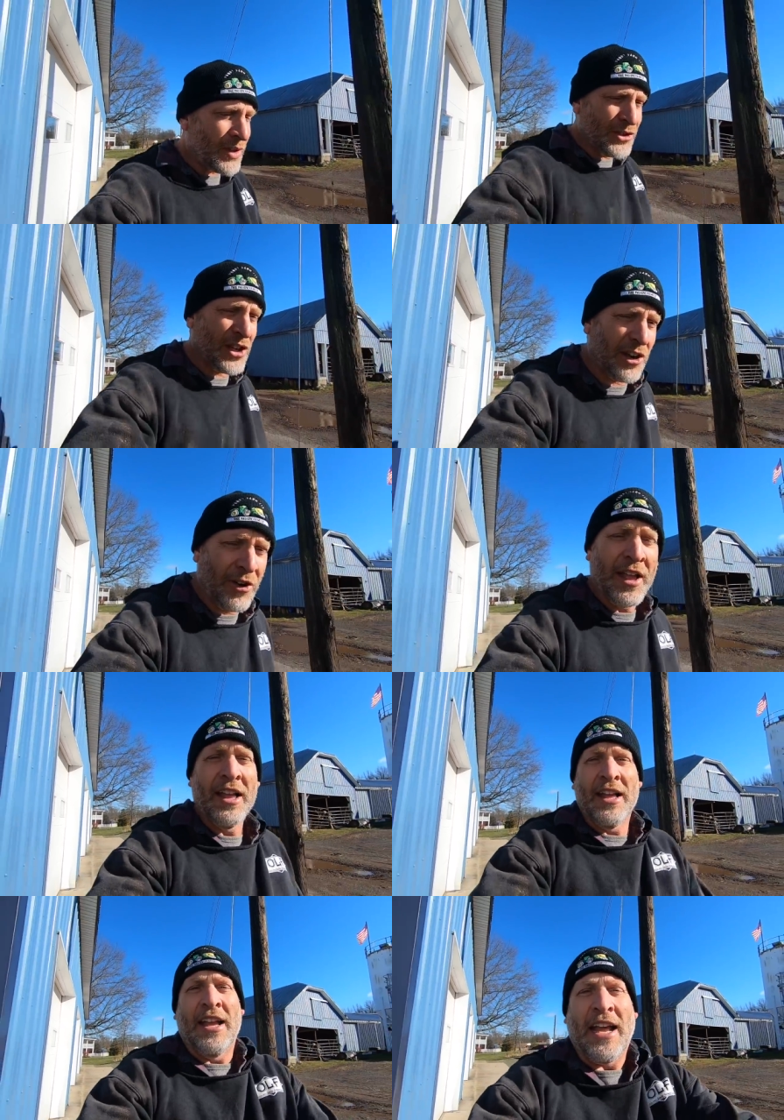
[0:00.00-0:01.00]
So
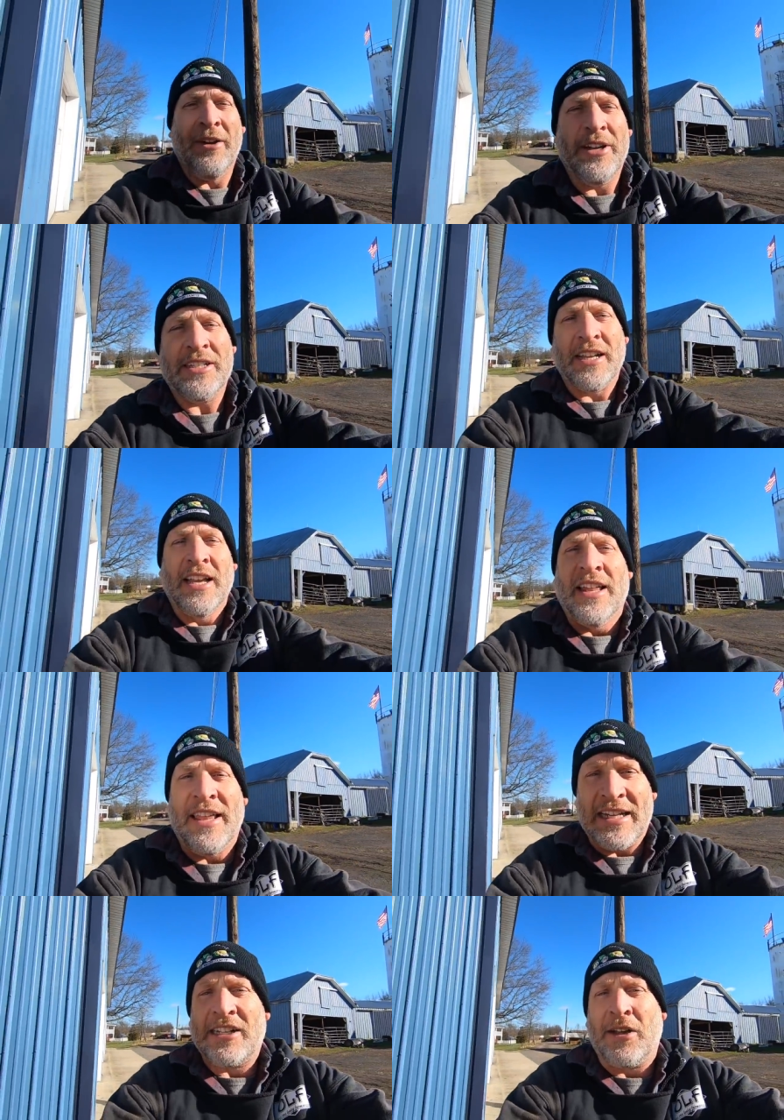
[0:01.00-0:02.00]
anyways,
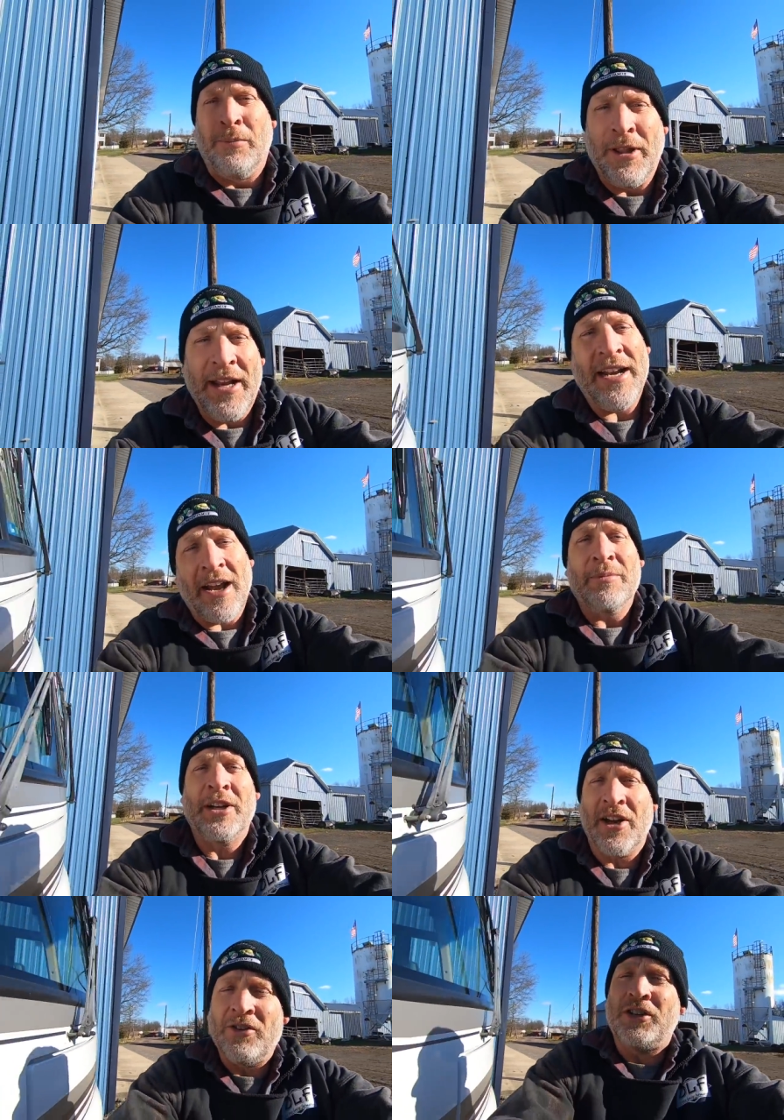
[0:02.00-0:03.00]
that's the complaint. Now I'm gonna go